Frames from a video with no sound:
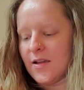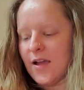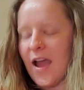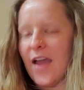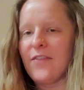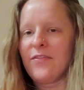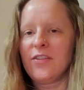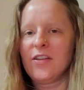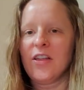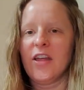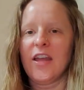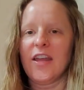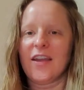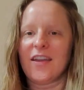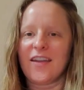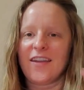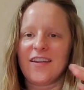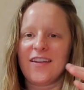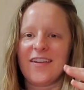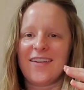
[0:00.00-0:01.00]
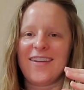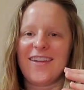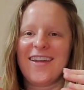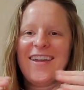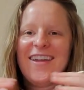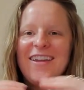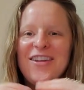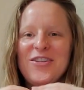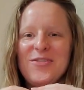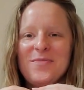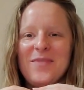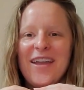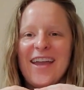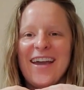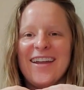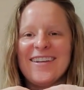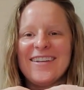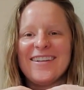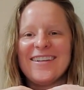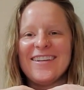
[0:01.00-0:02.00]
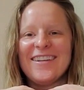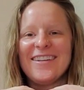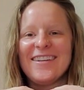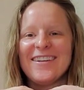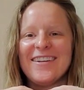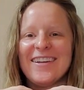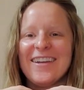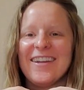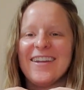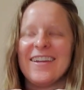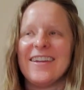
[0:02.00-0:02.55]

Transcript: I feel like humanity